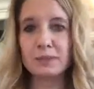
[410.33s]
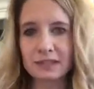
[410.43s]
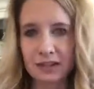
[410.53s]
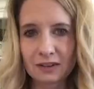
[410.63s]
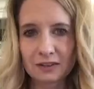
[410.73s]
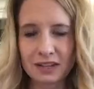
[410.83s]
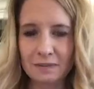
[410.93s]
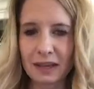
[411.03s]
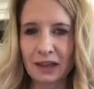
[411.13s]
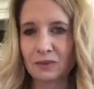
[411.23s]
potatoes that I'm
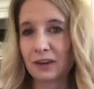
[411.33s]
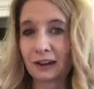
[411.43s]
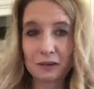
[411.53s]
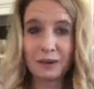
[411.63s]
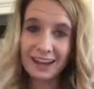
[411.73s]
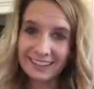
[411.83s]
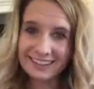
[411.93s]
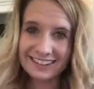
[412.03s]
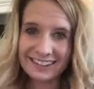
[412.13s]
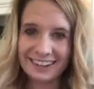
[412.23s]
making for everybody
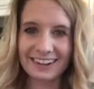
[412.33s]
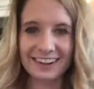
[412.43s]
else at dinner